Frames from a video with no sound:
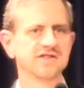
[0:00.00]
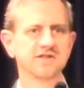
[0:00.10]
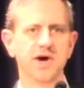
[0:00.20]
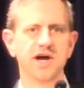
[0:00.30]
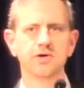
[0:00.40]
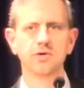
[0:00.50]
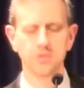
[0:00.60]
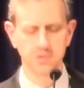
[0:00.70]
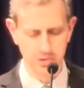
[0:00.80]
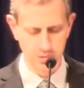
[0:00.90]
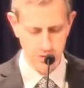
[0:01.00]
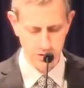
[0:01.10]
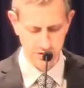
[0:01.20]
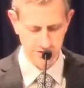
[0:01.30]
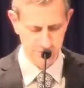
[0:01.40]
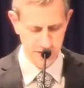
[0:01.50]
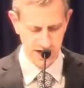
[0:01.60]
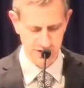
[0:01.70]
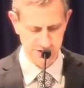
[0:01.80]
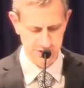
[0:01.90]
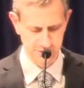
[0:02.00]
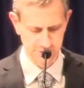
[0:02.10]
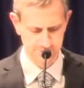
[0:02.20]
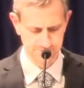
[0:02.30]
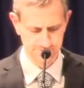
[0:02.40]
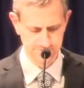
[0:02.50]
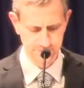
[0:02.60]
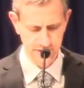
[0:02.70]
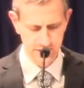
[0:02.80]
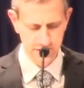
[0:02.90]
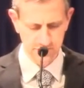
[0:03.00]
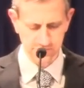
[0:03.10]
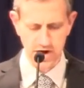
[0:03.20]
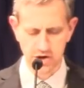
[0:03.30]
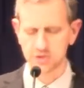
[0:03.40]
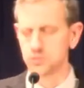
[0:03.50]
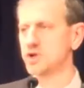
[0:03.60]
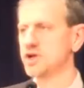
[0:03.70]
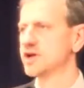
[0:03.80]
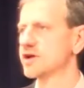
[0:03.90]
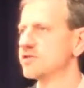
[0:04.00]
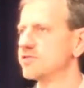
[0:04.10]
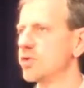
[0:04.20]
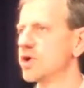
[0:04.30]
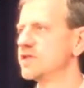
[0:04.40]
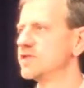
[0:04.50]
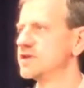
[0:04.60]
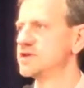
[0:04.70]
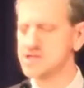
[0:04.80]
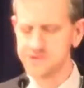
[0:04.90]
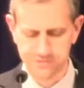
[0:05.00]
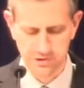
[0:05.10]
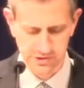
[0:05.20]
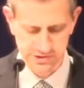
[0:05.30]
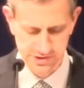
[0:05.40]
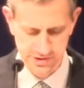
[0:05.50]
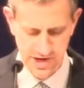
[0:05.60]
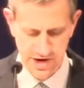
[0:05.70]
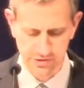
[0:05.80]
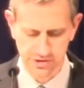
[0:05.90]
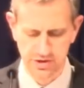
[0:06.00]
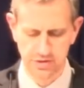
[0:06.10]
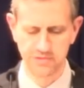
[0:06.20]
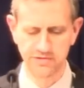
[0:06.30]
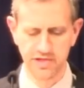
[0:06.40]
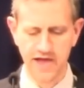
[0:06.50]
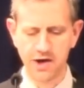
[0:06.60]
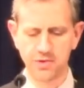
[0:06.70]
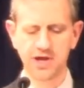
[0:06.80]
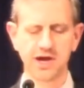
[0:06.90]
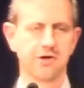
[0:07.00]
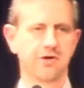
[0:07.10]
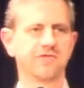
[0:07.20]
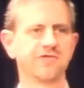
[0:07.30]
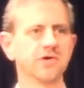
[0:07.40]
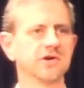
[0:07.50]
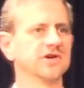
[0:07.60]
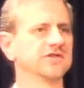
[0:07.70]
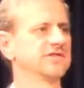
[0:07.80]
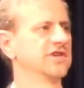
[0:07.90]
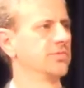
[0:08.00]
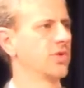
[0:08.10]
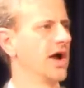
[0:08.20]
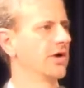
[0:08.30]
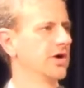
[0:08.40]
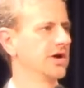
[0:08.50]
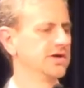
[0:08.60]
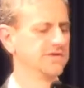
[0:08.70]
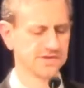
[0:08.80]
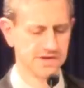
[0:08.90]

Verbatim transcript: by a whole order of magnitude. So, how can we avoid the default outcome of allowing our focus and priorities